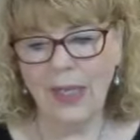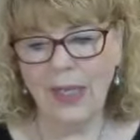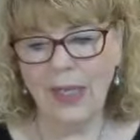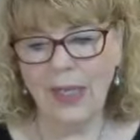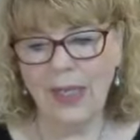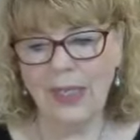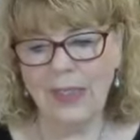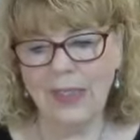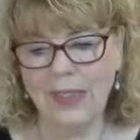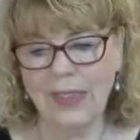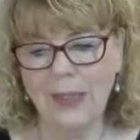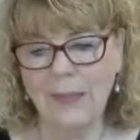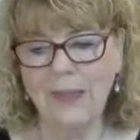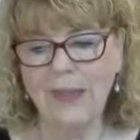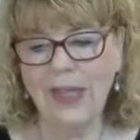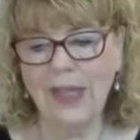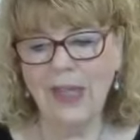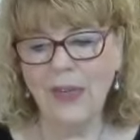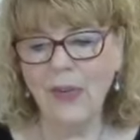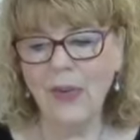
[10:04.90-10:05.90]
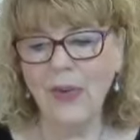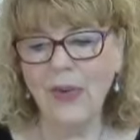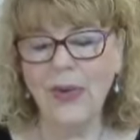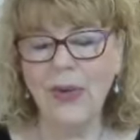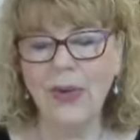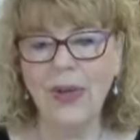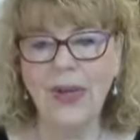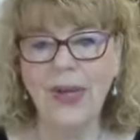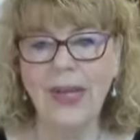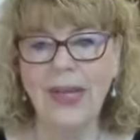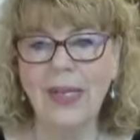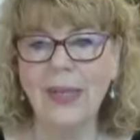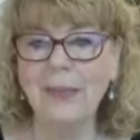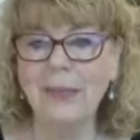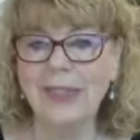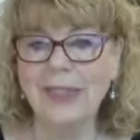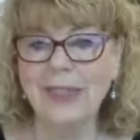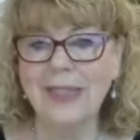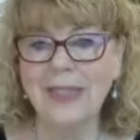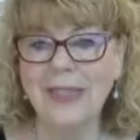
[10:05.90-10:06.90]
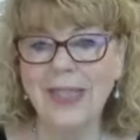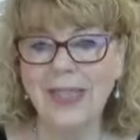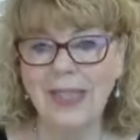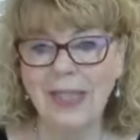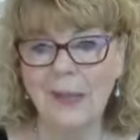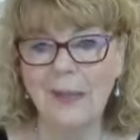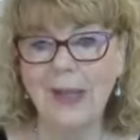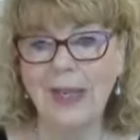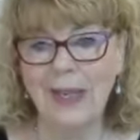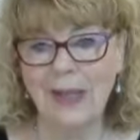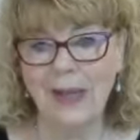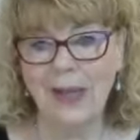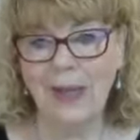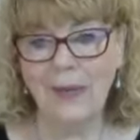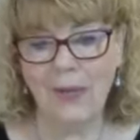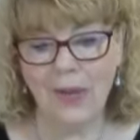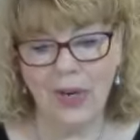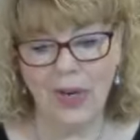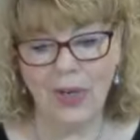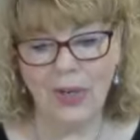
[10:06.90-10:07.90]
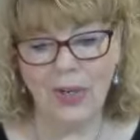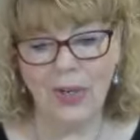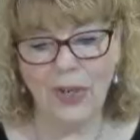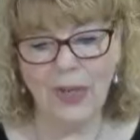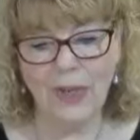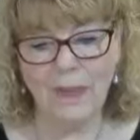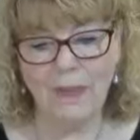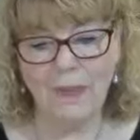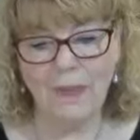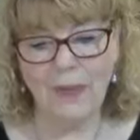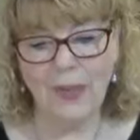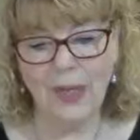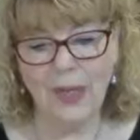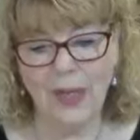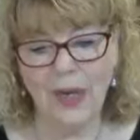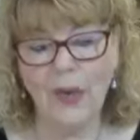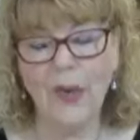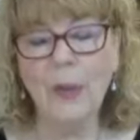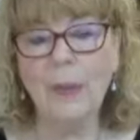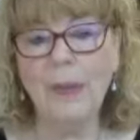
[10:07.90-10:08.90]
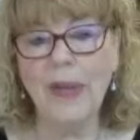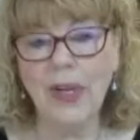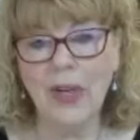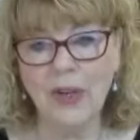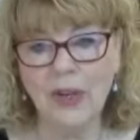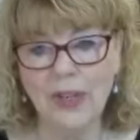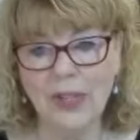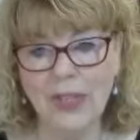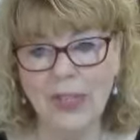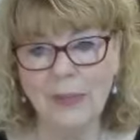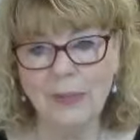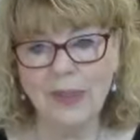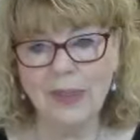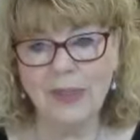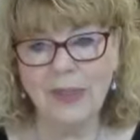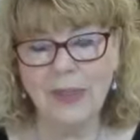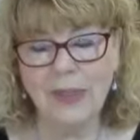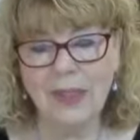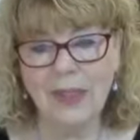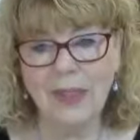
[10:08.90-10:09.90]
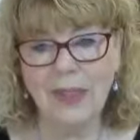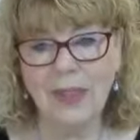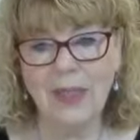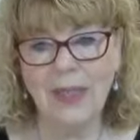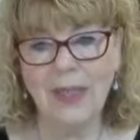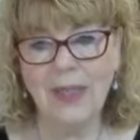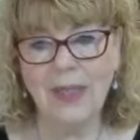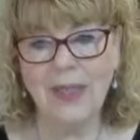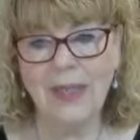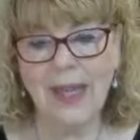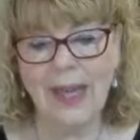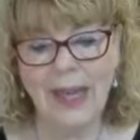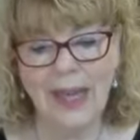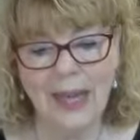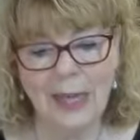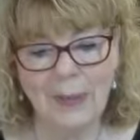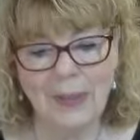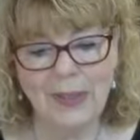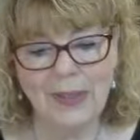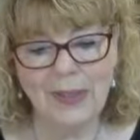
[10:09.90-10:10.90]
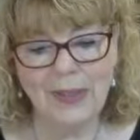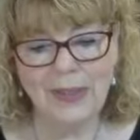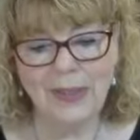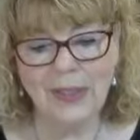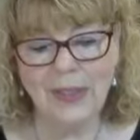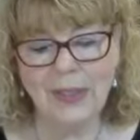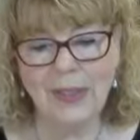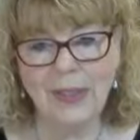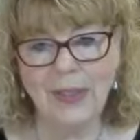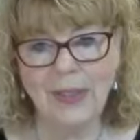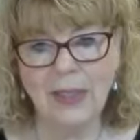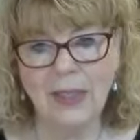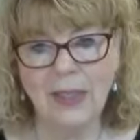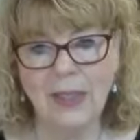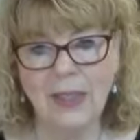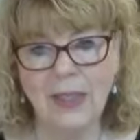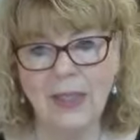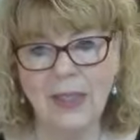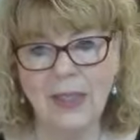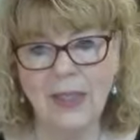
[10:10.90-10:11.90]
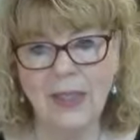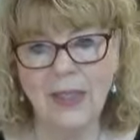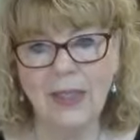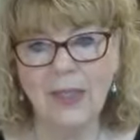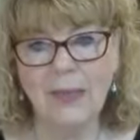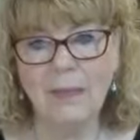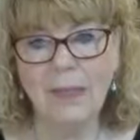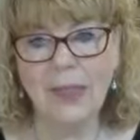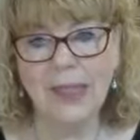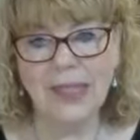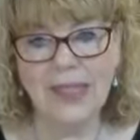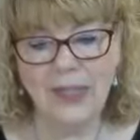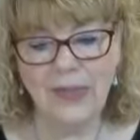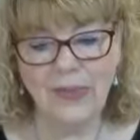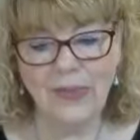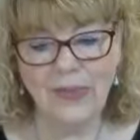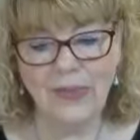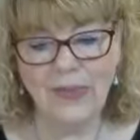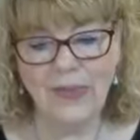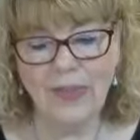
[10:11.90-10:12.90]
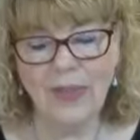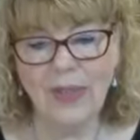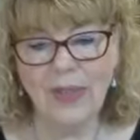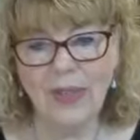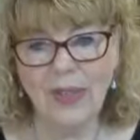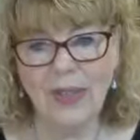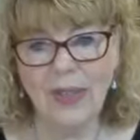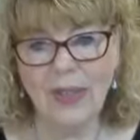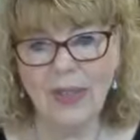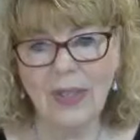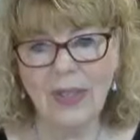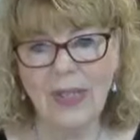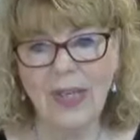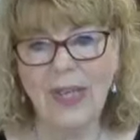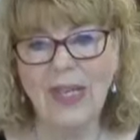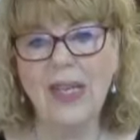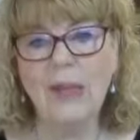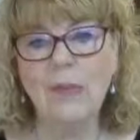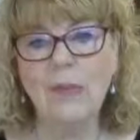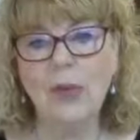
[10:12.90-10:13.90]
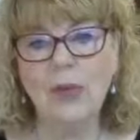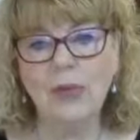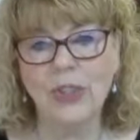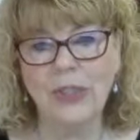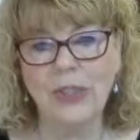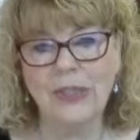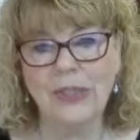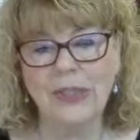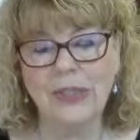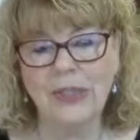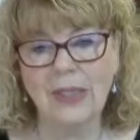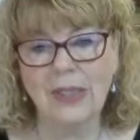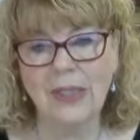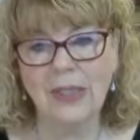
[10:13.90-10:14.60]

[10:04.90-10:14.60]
And some of the other elements that can make life harder are the paradigms, the habits, beliefs, and emotions.